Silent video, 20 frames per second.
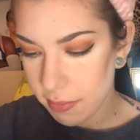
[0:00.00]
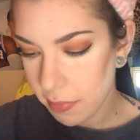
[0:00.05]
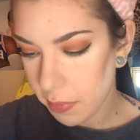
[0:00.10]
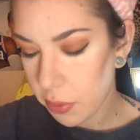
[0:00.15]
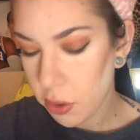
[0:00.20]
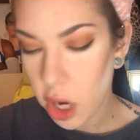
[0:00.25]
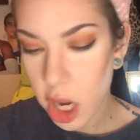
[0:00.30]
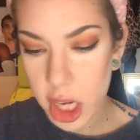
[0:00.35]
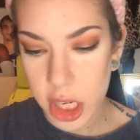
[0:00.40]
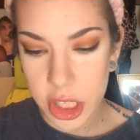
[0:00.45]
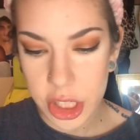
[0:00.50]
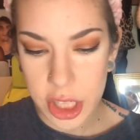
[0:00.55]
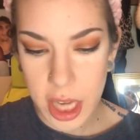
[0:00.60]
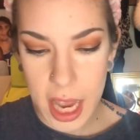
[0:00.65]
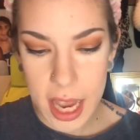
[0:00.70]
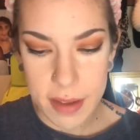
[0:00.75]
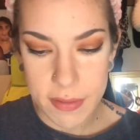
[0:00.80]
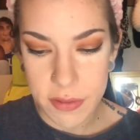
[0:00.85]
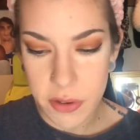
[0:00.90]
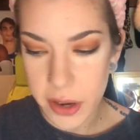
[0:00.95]
brush.
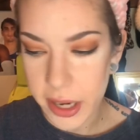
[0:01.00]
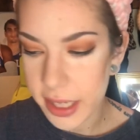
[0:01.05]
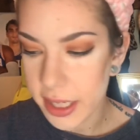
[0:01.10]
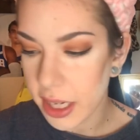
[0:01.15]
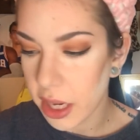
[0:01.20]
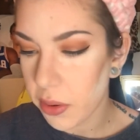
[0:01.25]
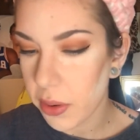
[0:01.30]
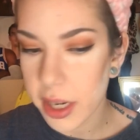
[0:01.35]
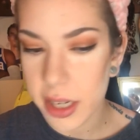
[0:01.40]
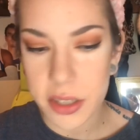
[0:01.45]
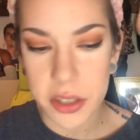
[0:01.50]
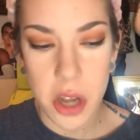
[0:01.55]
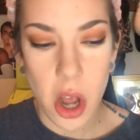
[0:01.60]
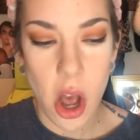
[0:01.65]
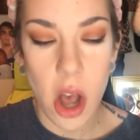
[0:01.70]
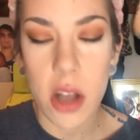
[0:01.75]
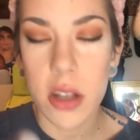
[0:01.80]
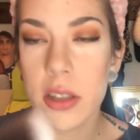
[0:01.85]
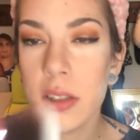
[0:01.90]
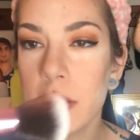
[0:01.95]
I have no idea what it's
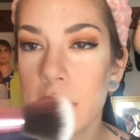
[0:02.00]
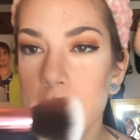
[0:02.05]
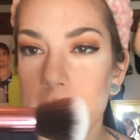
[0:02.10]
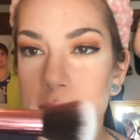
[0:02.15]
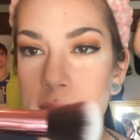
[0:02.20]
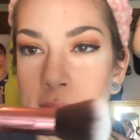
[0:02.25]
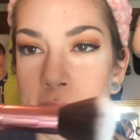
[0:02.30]
called.